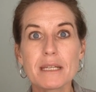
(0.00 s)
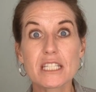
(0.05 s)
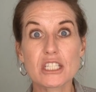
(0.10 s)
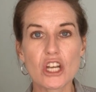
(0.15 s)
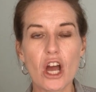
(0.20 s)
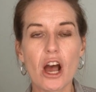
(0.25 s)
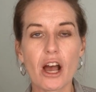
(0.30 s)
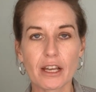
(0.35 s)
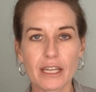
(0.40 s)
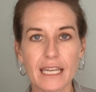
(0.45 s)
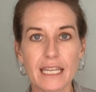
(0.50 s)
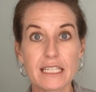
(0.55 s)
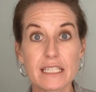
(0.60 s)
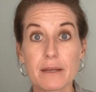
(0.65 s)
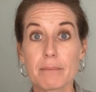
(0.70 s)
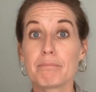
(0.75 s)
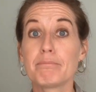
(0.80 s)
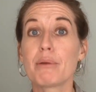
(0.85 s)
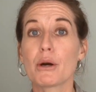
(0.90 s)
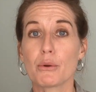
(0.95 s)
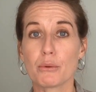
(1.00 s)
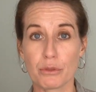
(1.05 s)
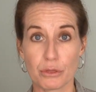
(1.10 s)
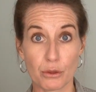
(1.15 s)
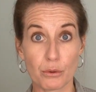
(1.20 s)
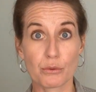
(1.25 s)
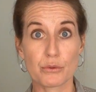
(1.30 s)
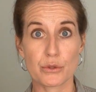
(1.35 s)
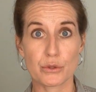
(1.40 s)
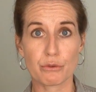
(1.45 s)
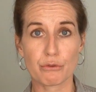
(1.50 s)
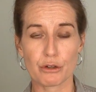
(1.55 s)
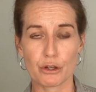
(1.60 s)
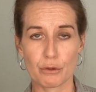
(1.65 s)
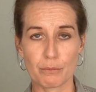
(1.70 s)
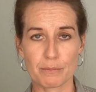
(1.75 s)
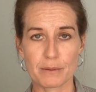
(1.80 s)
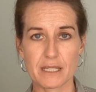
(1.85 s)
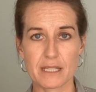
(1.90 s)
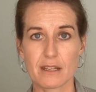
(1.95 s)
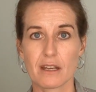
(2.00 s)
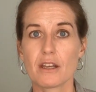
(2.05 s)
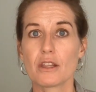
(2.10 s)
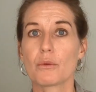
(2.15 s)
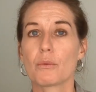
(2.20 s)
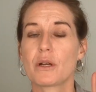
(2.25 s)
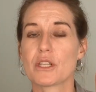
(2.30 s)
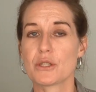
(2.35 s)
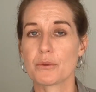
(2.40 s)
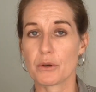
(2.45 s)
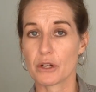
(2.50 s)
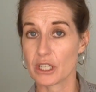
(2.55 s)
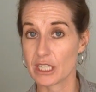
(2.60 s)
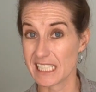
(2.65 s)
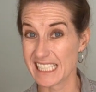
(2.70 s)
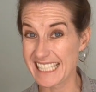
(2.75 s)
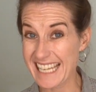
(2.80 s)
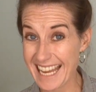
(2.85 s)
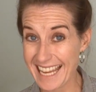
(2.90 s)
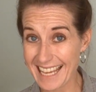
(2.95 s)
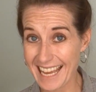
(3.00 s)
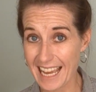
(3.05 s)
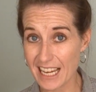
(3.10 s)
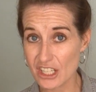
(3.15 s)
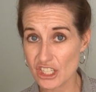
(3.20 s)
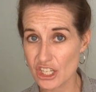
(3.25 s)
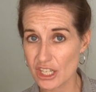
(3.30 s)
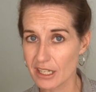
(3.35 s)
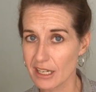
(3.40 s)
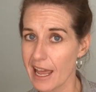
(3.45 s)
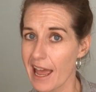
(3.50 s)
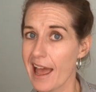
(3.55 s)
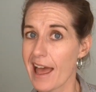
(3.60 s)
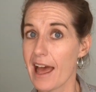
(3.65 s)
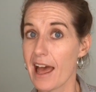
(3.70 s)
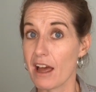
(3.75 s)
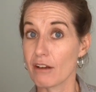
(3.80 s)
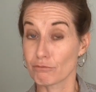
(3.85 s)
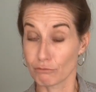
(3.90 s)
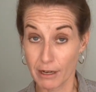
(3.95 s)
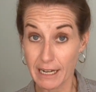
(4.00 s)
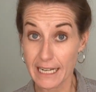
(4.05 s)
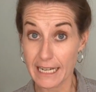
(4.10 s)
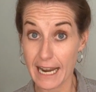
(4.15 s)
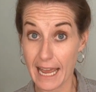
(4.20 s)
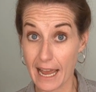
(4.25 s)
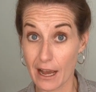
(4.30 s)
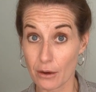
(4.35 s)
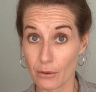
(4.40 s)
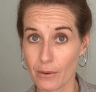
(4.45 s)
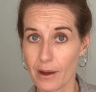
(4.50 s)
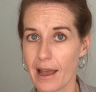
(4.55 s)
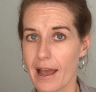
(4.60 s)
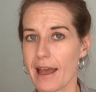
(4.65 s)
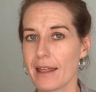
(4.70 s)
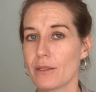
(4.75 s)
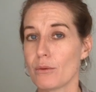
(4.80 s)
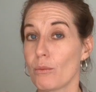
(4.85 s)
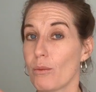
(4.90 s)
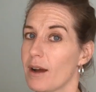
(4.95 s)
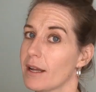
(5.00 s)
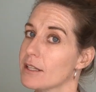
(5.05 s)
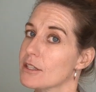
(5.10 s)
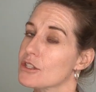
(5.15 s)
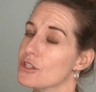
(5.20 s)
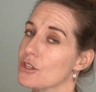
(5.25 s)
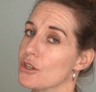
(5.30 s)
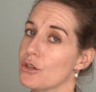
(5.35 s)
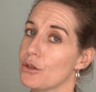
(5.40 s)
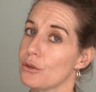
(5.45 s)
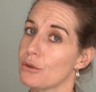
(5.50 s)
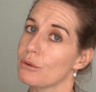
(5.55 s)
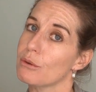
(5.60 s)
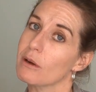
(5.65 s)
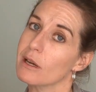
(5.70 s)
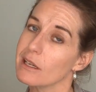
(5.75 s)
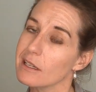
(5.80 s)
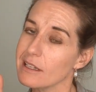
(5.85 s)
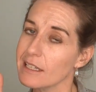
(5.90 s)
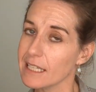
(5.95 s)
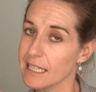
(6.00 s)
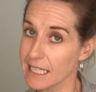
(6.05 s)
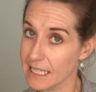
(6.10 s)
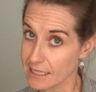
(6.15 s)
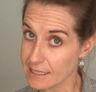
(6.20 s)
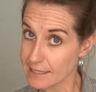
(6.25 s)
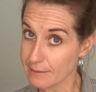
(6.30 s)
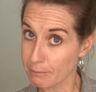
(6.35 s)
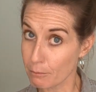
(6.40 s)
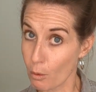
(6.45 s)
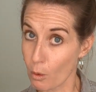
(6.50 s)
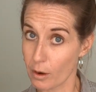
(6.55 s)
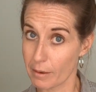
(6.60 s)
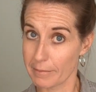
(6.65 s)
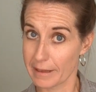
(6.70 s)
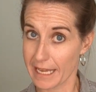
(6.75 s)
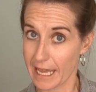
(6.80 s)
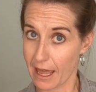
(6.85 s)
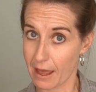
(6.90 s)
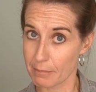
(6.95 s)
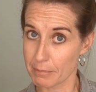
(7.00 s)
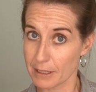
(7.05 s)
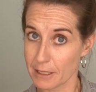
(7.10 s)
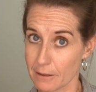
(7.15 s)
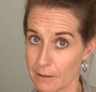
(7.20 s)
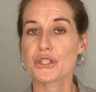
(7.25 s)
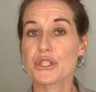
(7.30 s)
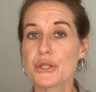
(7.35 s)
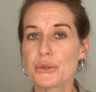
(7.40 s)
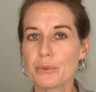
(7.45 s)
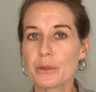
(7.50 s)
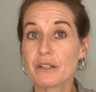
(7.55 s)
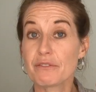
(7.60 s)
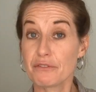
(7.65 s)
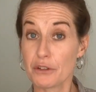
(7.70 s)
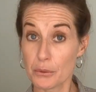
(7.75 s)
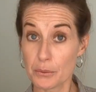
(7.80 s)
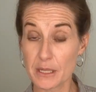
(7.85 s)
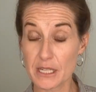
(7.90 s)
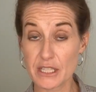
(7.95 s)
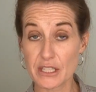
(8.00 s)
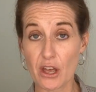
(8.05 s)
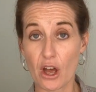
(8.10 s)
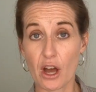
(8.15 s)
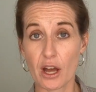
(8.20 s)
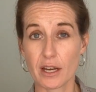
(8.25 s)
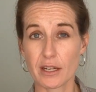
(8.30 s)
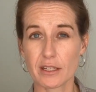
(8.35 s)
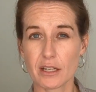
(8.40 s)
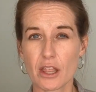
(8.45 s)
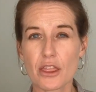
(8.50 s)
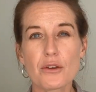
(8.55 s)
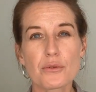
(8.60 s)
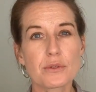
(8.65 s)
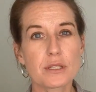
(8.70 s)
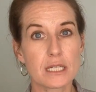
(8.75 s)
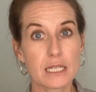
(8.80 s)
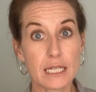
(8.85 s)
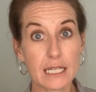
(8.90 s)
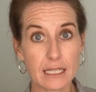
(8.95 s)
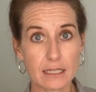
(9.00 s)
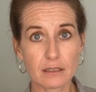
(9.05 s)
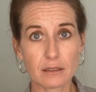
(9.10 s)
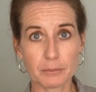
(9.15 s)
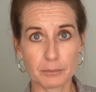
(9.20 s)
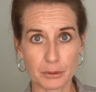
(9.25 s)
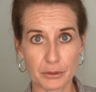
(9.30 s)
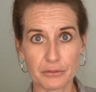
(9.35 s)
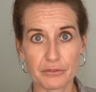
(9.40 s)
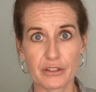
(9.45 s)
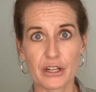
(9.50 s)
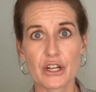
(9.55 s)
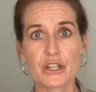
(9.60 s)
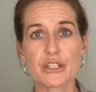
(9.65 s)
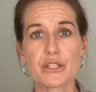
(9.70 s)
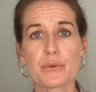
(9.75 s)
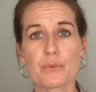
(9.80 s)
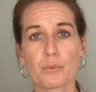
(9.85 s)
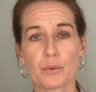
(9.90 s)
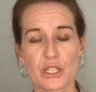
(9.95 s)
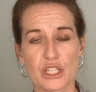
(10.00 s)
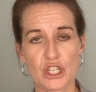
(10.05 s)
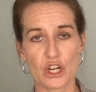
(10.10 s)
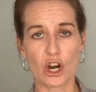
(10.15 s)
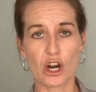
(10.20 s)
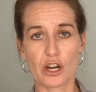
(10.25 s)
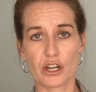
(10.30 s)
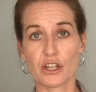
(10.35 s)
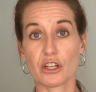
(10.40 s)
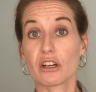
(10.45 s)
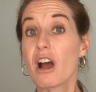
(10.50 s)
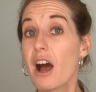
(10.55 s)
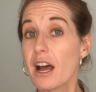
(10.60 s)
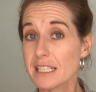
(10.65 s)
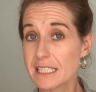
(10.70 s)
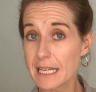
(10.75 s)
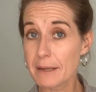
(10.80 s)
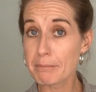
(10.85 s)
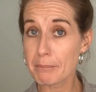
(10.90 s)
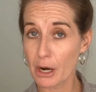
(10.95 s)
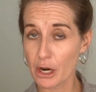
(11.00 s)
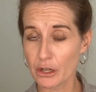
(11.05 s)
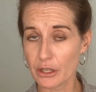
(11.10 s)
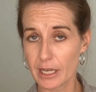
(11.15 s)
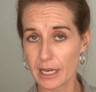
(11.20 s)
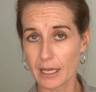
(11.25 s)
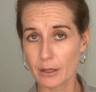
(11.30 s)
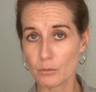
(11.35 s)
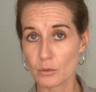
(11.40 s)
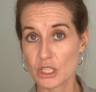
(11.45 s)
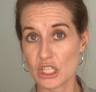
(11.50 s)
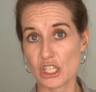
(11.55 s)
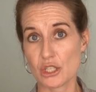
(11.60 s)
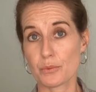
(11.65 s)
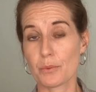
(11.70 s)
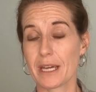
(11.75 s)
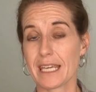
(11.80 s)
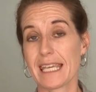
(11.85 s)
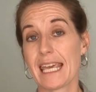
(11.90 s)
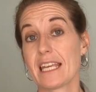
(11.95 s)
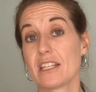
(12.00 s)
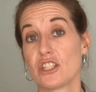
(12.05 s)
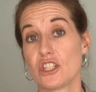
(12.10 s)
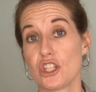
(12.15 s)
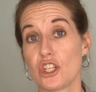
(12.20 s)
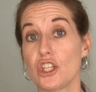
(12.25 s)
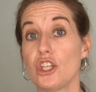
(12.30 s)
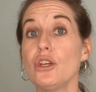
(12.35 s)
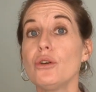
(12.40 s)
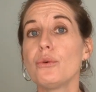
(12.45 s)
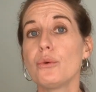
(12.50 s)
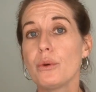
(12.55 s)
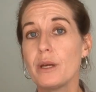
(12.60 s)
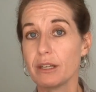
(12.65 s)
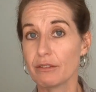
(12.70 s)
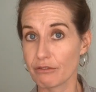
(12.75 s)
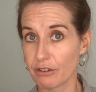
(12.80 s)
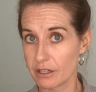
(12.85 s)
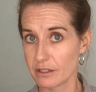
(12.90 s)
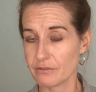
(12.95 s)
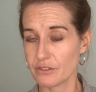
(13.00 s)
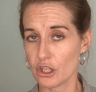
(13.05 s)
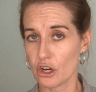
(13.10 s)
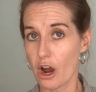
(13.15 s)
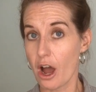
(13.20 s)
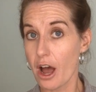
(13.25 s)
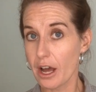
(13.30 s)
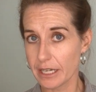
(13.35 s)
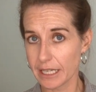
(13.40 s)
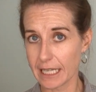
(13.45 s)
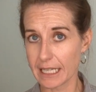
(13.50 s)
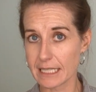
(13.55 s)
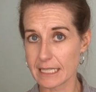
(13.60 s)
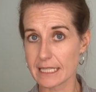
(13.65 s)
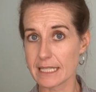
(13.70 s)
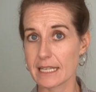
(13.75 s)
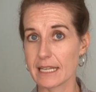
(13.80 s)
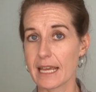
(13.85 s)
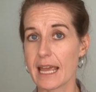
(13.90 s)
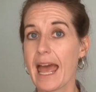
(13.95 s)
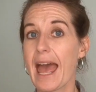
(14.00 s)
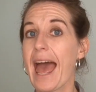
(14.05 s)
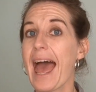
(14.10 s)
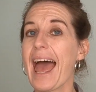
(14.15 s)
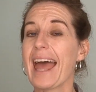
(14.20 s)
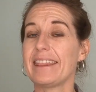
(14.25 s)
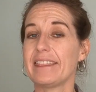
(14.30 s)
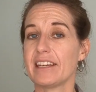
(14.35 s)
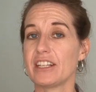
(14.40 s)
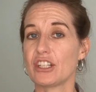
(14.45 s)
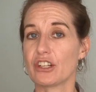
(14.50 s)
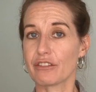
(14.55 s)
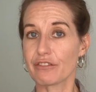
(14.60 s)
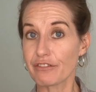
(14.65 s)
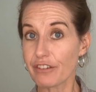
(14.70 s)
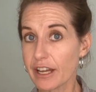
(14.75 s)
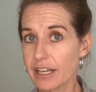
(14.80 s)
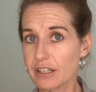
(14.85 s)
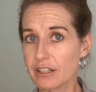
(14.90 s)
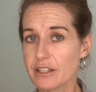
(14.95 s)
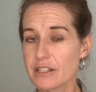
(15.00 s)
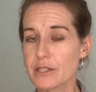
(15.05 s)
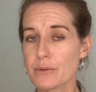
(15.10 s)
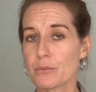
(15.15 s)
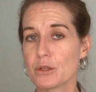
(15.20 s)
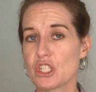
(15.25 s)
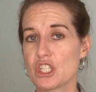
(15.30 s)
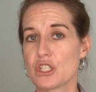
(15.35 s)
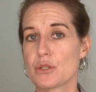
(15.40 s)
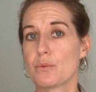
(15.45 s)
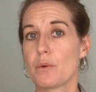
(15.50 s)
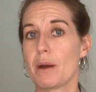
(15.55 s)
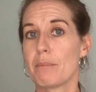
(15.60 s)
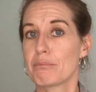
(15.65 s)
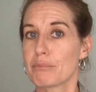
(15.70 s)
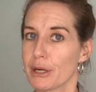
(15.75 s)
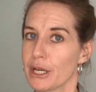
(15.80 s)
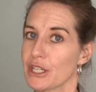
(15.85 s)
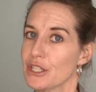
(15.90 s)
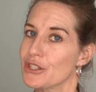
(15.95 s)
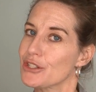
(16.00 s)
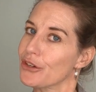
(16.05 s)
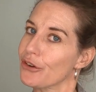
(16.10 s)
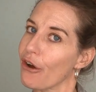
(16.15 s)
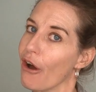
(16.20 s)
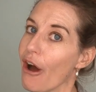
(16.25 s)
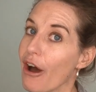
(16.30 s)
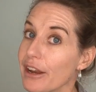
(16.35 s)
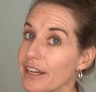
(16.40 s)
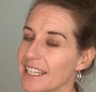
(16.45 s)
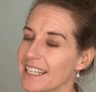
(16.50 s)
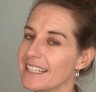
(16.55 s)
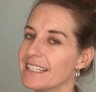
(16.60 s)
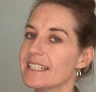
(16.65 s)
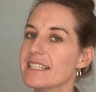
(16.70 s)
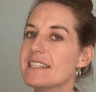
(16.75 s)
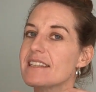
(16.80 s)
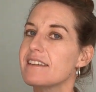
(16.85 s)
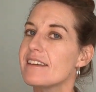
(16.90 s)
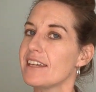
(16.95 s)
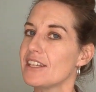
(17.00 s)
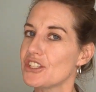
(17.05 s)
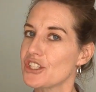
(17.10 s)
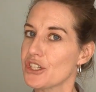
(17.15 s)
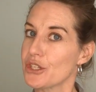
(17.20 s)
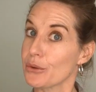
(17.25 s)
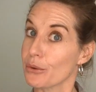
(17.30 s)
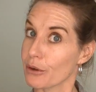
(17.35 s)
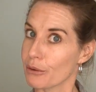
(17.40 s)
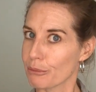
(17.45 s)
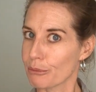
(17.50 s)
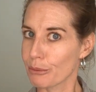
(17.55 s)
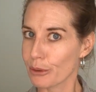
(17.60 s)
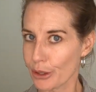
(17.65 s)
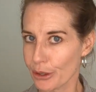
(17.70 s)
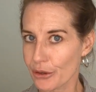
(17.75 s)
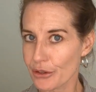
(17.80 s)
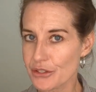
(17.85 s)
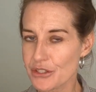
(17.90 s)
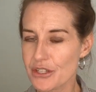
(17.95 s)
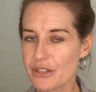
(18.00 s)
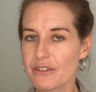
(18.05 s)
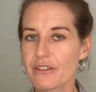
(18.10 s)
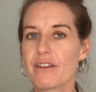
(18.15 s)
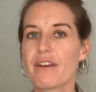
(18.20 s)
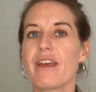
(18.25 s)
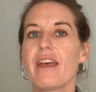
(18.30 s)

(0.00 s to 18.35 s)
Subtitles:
to be talking to both those groups, the ones who are going to take action right now and the ones who need some warming up. So you want to focus on those needle movers, which are your content marketing, which is what gets you in front of your audience, and then your funnels, which is what brings your audience into your world.